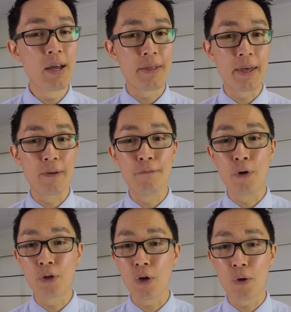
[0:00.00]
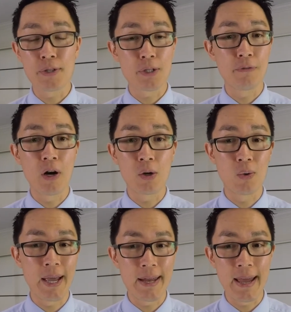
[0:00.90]
their vertigo, cervical
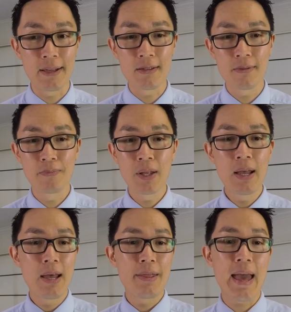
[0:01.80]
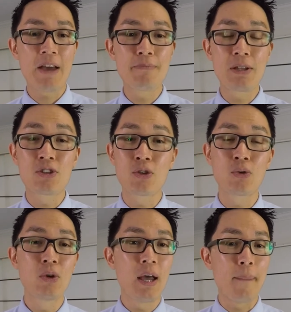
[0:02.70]
headaches. They have been
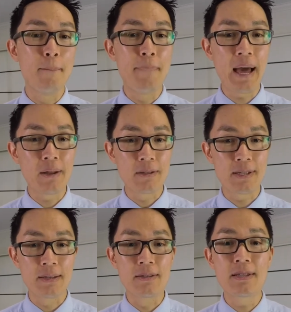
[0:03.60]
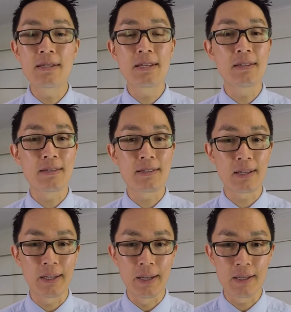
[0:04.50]
to balance and dizziness
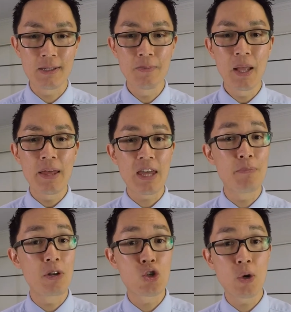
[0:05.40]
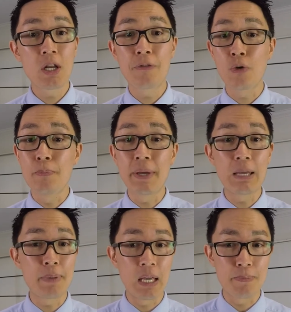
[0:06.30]
clinics. They've been treated for
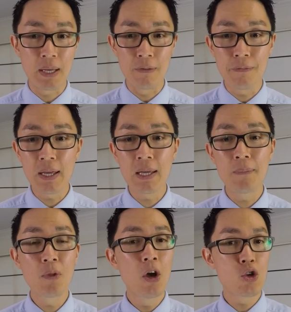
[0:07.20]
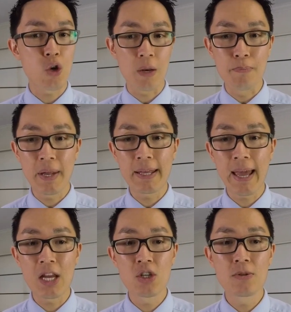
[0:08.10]
BPPV, tried
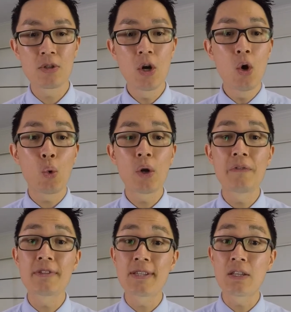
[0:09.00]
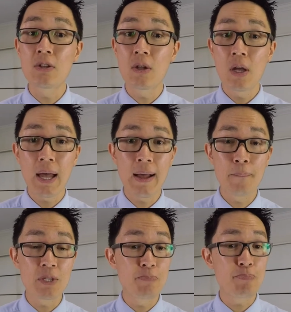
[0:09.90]
medications, or even seen um,
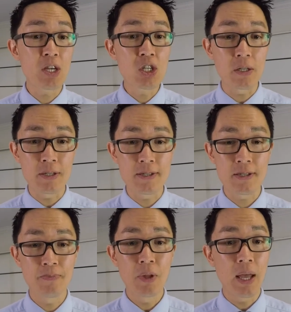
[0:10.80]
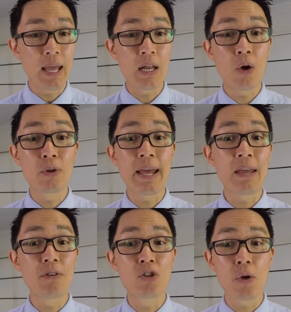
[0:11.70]
specialists and are on
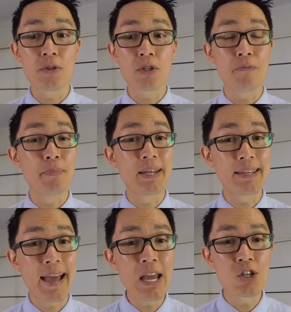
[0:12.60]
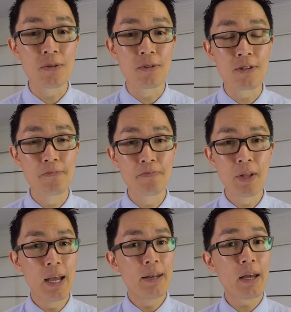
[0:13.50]
heavy doses of medications.
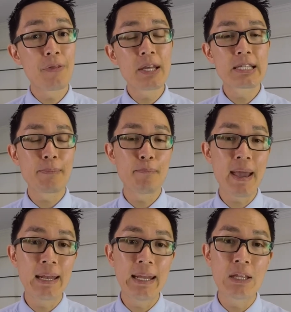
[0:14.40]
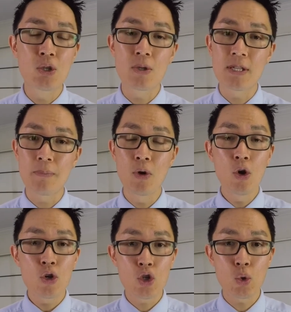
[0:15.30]
Now, this may lead to some
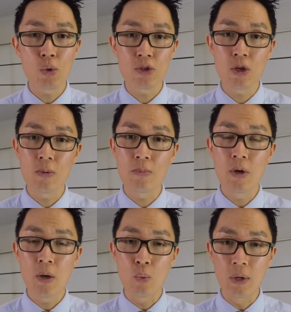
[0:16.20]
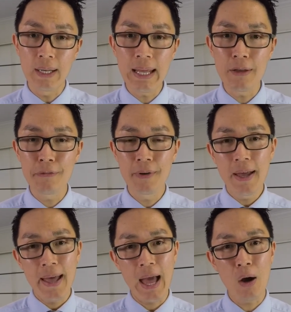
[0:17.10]
short term relief
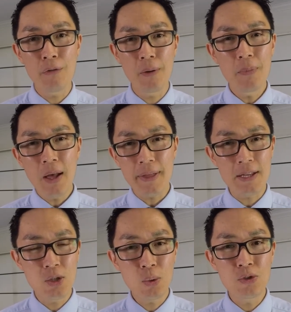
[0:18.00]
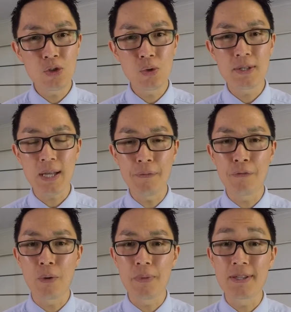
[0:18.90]
However, they still do suffer
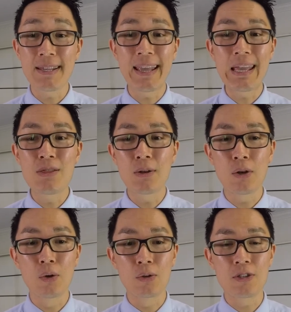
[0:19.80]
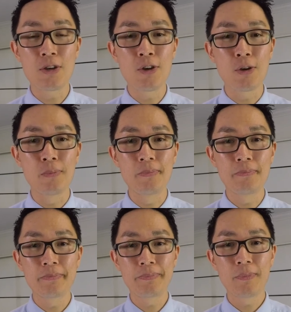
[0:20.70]
from this in the long term.
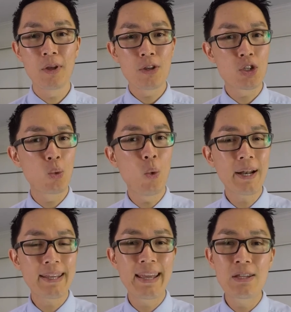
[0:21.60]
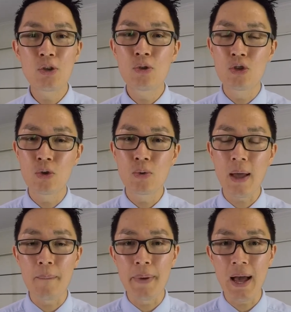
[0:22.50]
So, what can you do
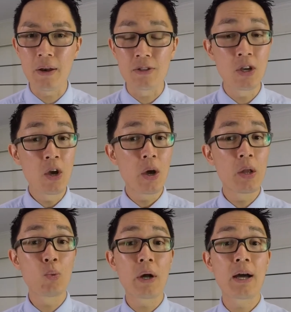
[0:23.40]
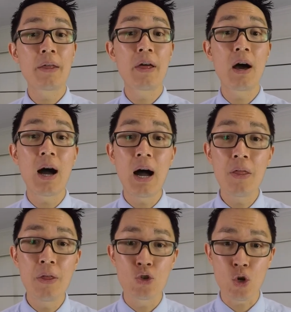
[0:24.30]
about it, and what are the
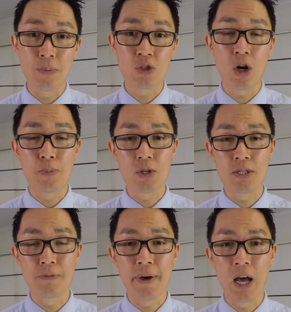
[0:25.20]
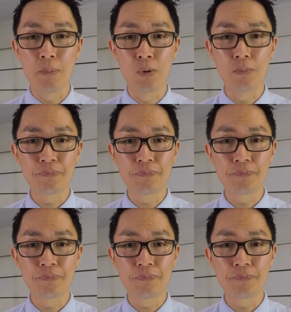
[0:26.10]
other treatment options available?